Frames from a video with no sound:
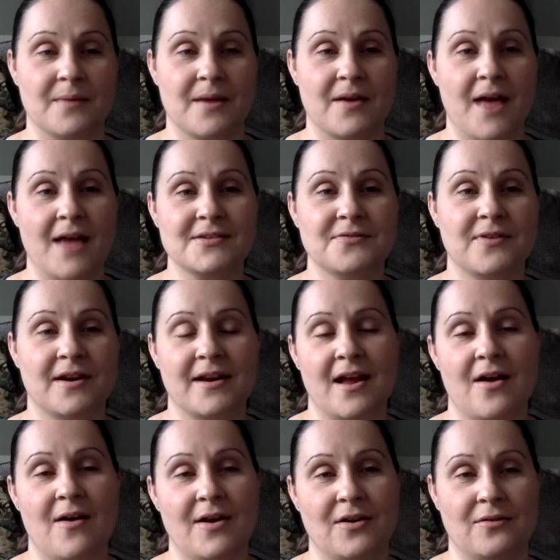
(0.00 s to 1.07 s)
But as of right
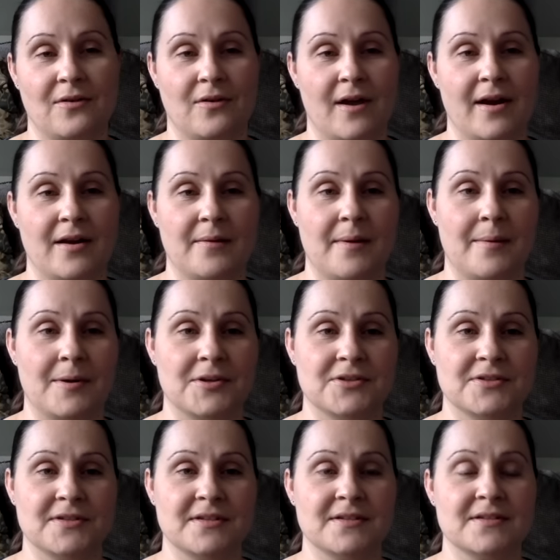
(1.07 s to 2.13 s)
now, I don't regret any of my
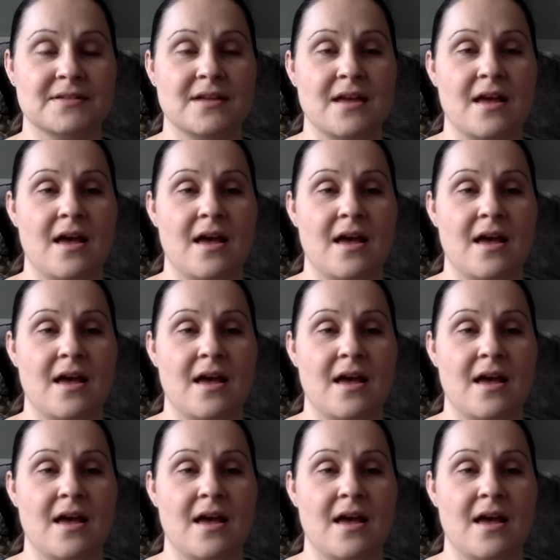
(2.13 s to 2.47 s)
purchases.